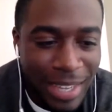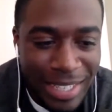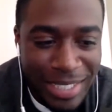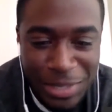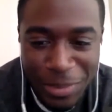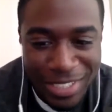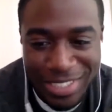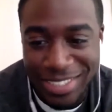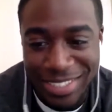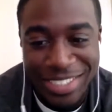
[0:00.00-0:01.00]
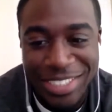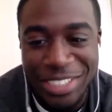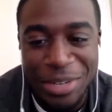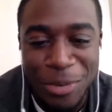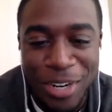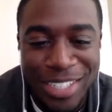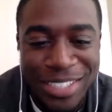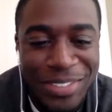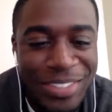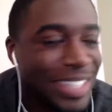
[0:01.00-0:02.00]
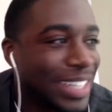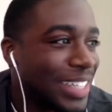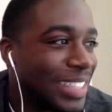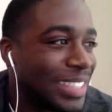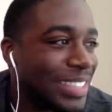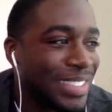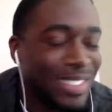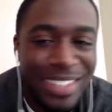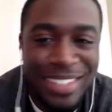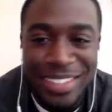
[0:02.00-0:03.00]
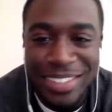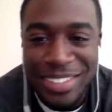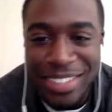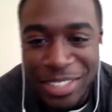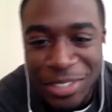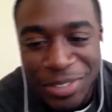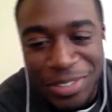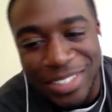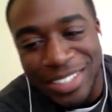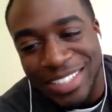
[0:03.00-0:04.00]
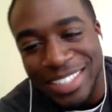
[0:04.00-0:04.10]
guess you want to just jump right into it, Andrew? Or